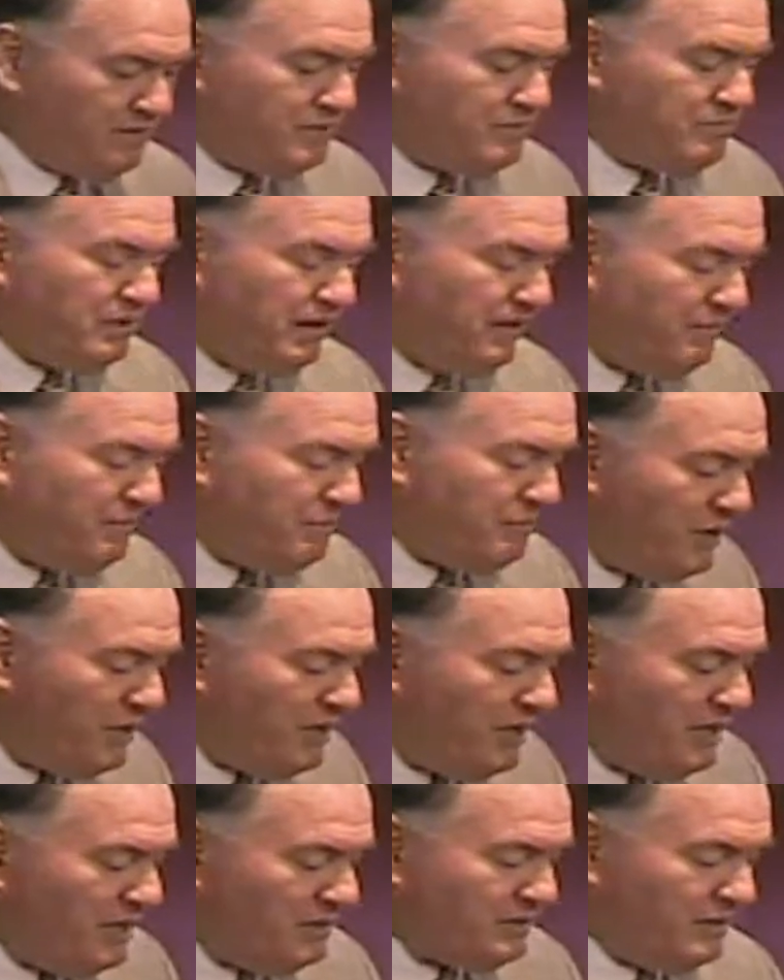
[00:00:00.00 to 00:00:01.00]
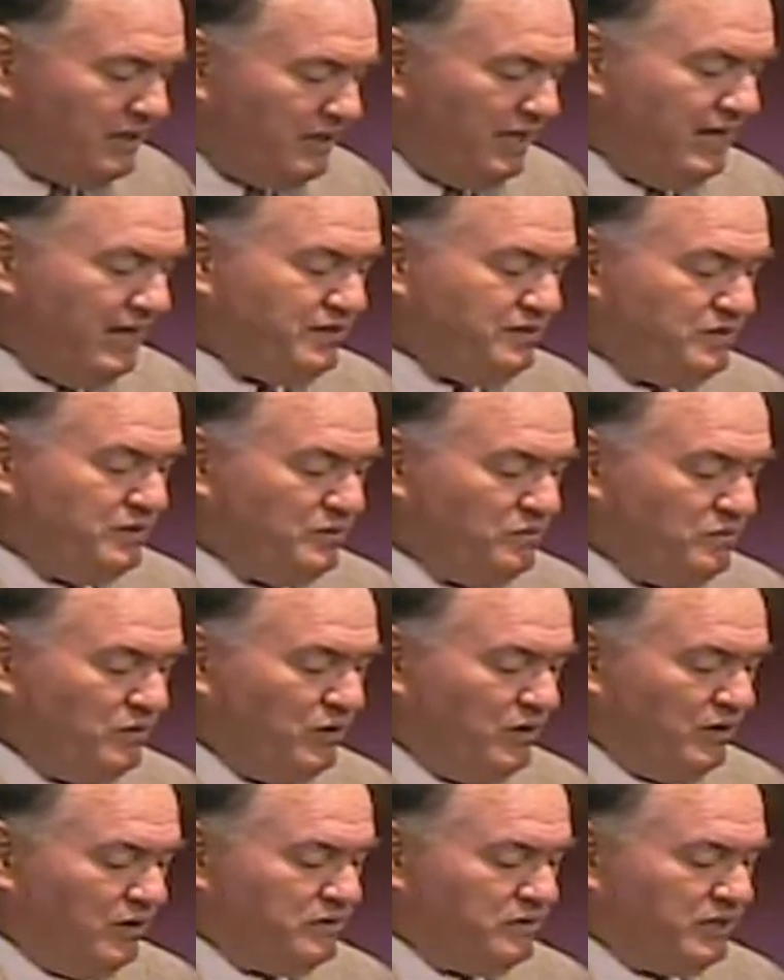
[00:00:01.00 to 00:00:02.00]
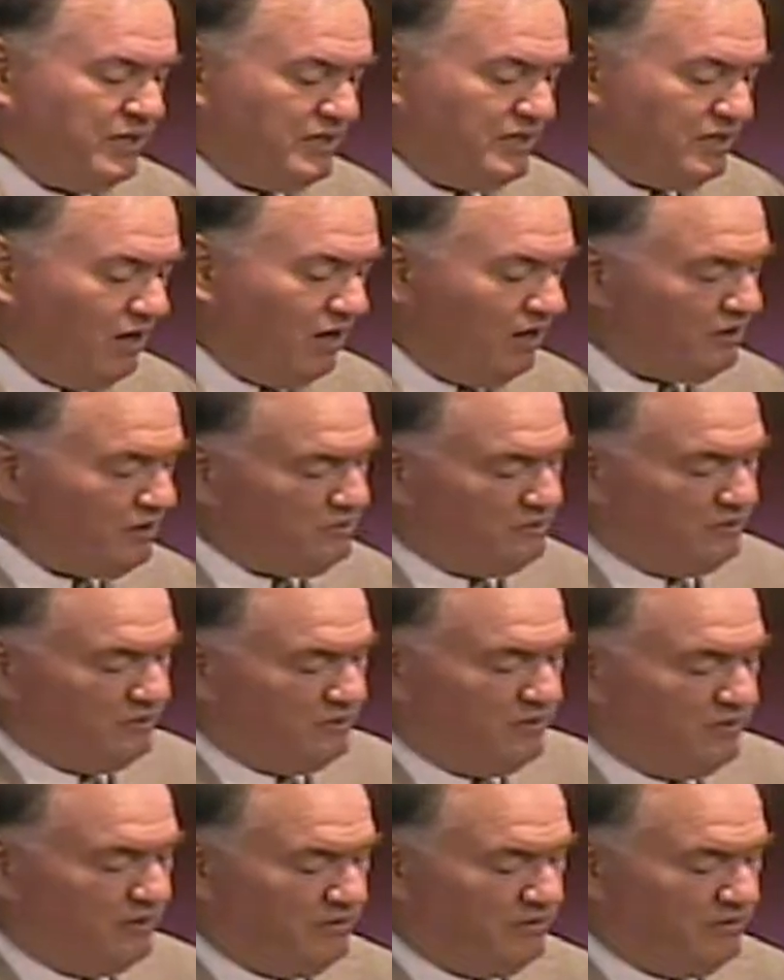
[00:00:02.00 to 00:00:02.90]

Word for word: if predestination was a doctrine